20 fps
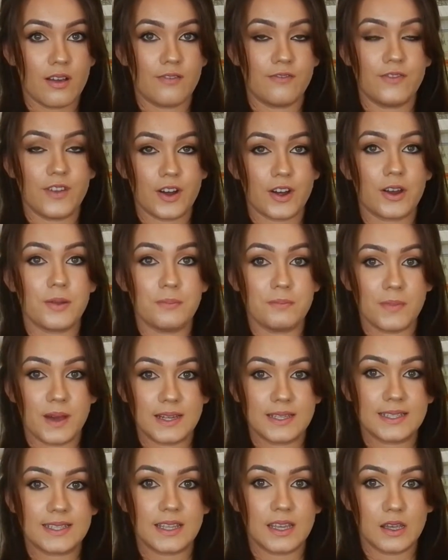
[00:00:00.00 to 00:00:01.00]
a very
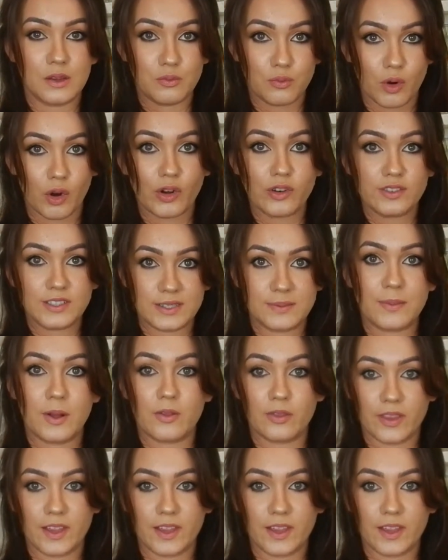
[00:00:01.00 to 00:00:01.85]
musky rose smell.